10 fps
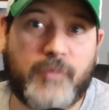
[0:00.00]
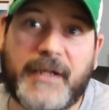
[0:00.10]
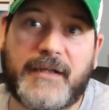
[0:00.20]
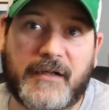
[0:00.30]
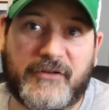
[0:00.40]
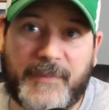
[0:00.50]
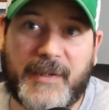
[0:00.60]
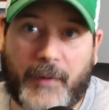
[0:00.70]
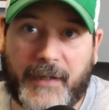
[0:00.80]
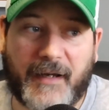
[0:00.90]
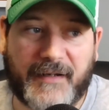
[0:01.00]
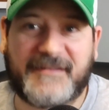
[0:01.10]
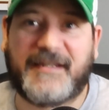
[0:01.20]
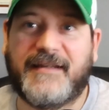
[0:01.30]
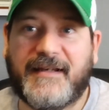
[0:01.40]
20 years, to be quite
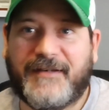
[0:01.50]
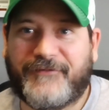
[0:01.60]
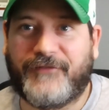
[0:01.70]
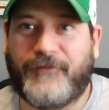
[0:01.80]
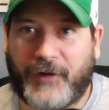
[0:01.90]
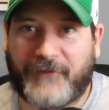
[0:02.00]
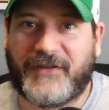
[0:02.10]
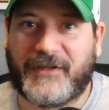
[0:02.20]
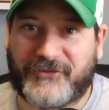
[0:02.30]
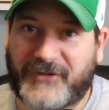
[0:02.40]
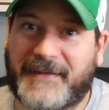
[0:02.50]
honest, for the Philadelphia Eagles.